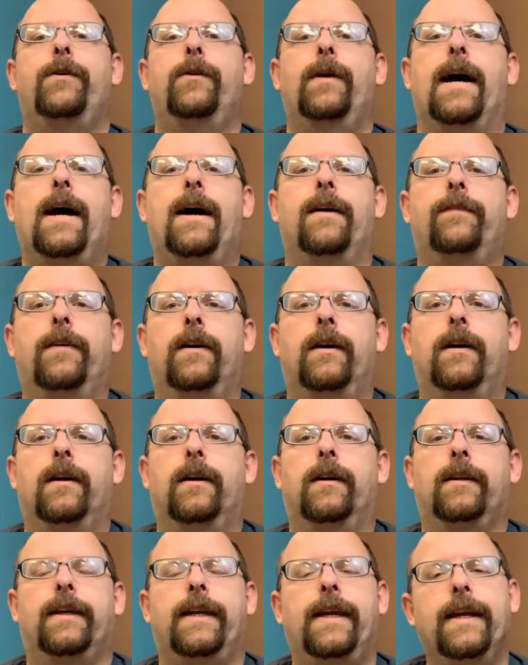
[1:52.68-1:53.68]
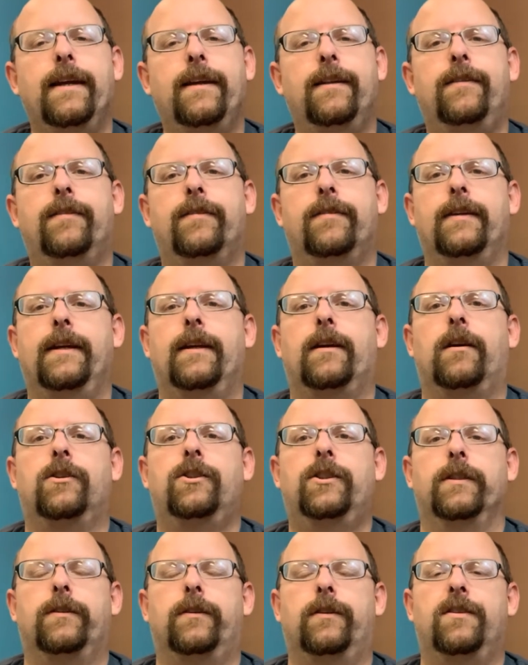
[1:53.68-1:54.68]
have kids in our
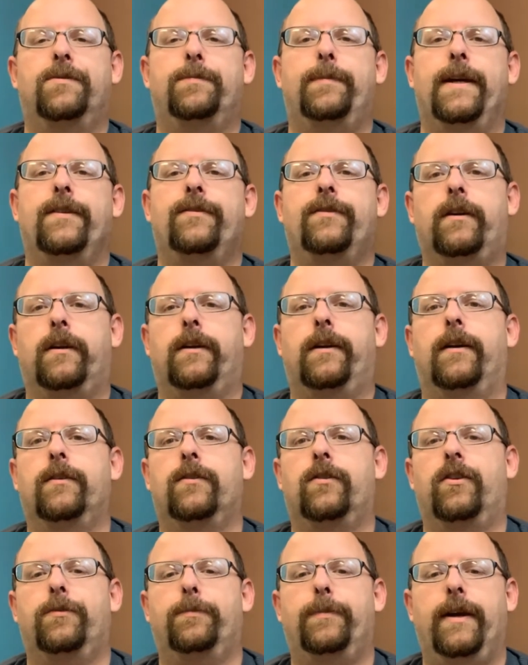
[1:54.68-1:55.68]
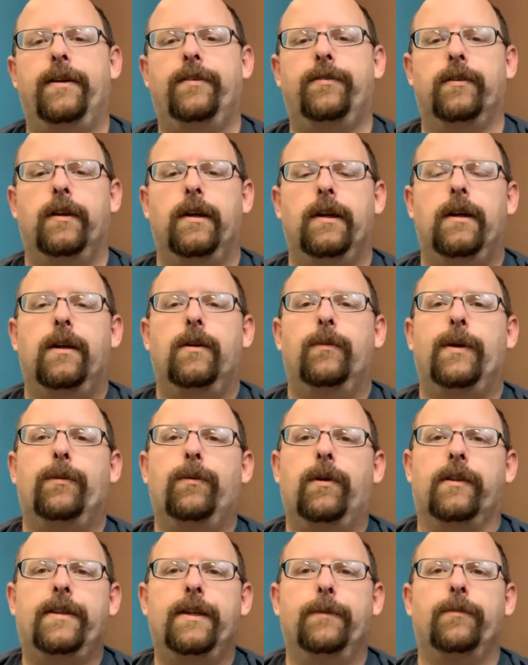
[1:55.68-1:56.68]
children's space and our nursery space, we
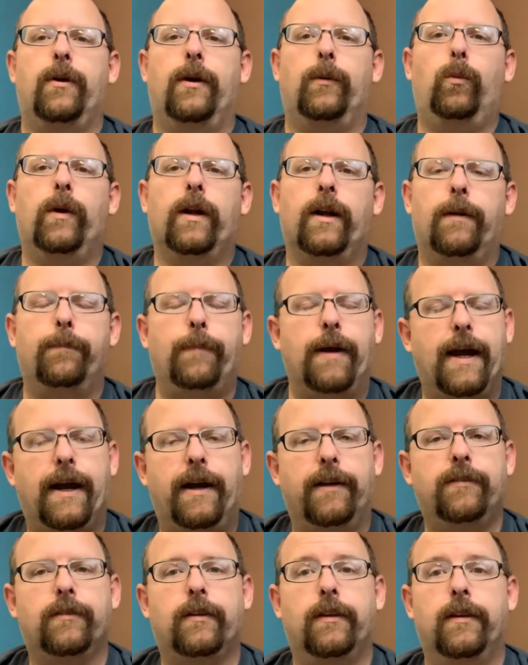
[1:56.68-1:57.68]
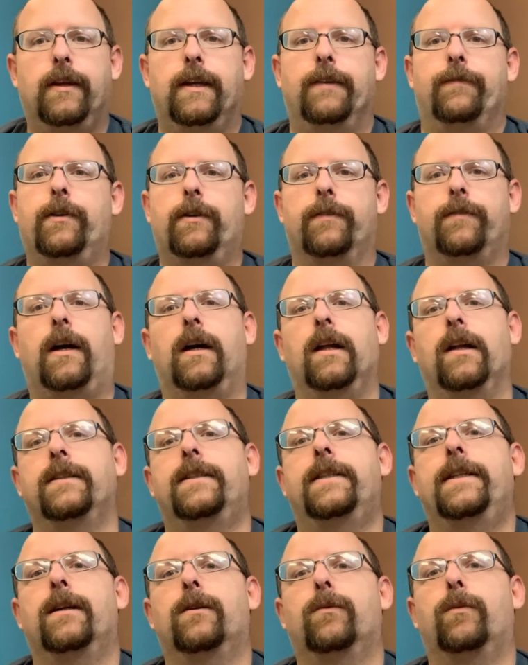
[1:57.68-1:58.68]
want them to wear a mask. If you're a
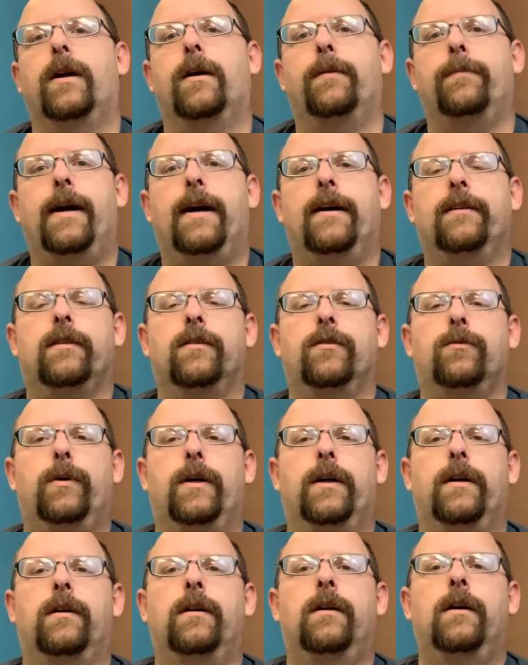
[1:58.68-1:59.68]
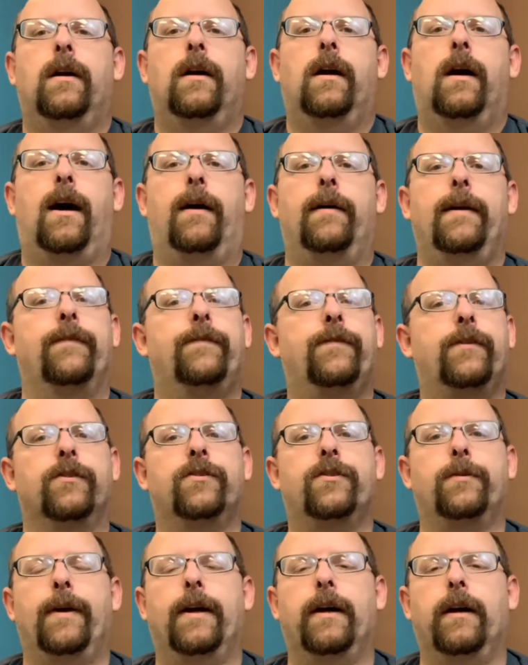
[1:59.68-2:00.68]
volunteer, wear a mask as well. If there's
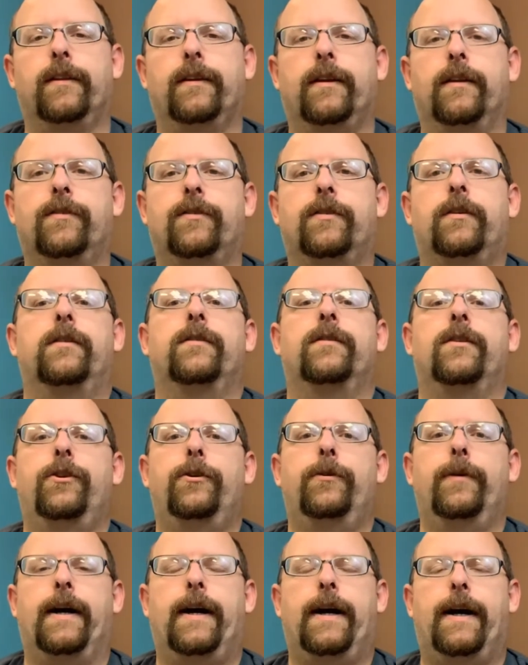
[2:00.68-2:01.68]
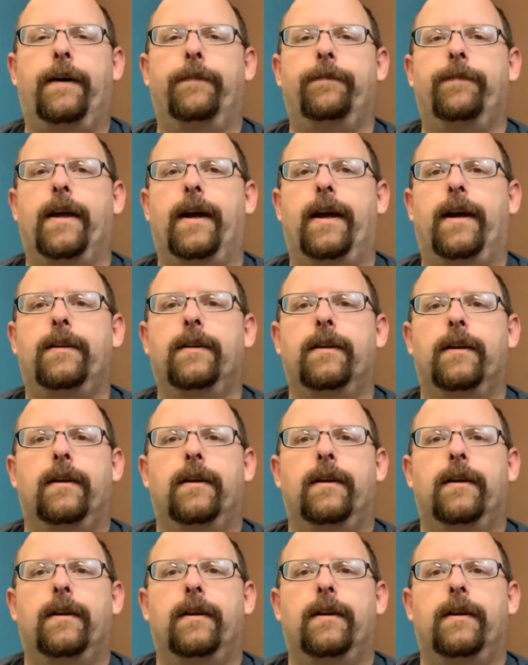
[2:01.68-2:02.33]
some health concerns that you have that